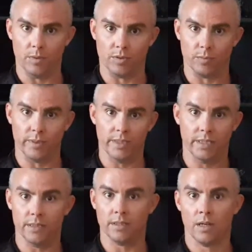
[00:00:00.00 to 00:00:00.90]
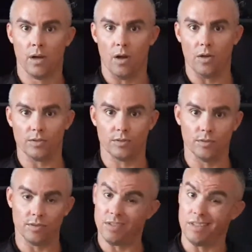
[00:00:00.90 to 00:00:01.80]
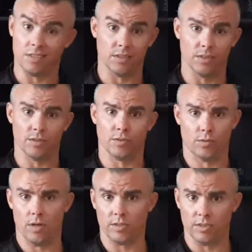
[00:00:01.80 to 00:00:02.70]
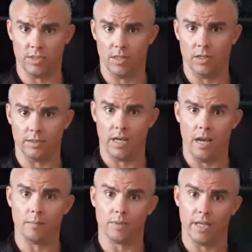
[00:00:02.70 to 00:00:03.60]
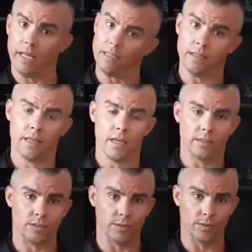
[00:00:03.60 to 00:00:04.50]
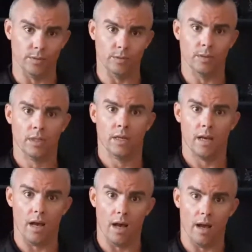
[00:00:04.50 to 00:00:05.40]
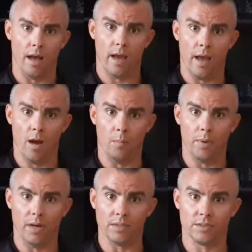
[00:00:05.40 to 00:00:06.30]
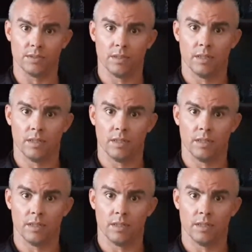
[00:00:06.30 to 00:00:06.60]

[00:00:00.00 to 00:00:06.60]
So we need all students to listen to instructions at all times and to help us